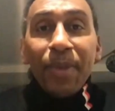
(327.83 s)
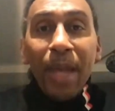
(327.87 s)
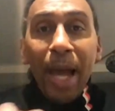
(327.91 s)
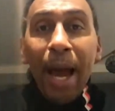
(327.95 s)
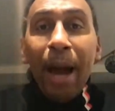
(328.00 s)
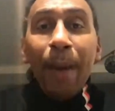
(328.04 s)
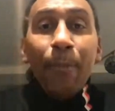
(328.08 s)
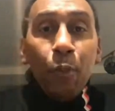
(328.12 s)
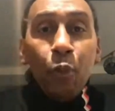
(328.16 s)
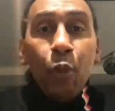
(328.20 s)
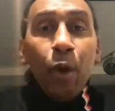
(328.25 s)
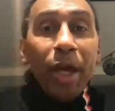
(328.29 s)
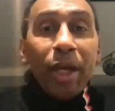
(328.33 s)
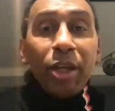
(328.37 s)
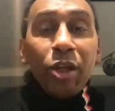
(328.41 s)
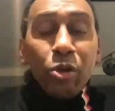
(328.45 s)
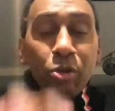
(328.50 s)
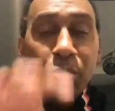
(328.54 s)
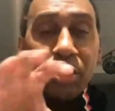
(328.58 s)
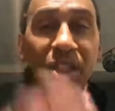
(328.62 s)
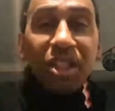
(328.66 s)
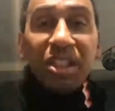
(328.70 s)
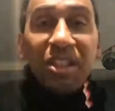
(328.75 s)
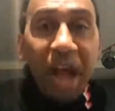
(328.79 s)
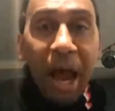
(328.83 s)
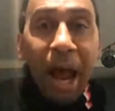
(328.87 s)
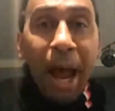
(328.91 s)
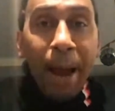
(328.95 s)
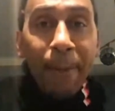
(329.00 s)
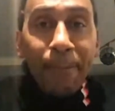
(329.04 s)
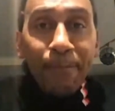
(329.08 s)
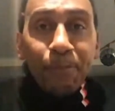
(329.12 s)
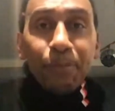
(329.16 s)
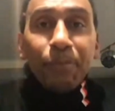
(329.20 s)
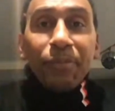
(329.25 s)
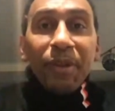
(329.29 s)
I'm where you
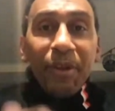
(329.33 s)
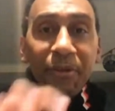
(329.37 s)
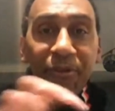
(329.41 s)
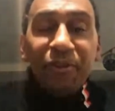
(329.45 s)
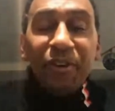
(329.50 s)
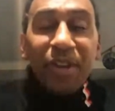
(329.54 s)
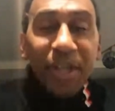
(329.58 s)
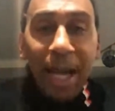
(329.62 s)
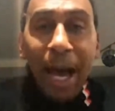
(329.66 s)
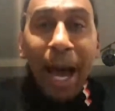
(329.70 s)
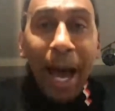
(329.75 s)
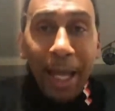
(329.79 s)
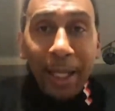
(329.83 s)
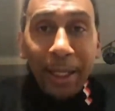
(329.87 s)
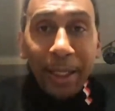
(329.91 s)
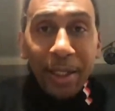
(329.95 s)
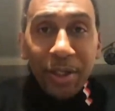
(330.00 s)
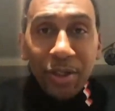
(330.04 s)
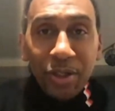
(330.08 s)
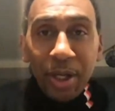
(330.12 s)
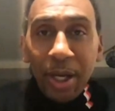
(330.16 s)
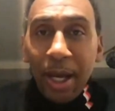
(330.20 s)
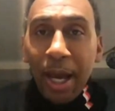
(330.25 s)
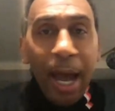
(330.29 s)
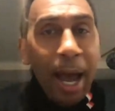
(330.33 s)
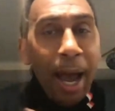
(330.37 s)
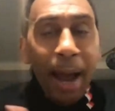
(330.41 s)
stop for knowledge.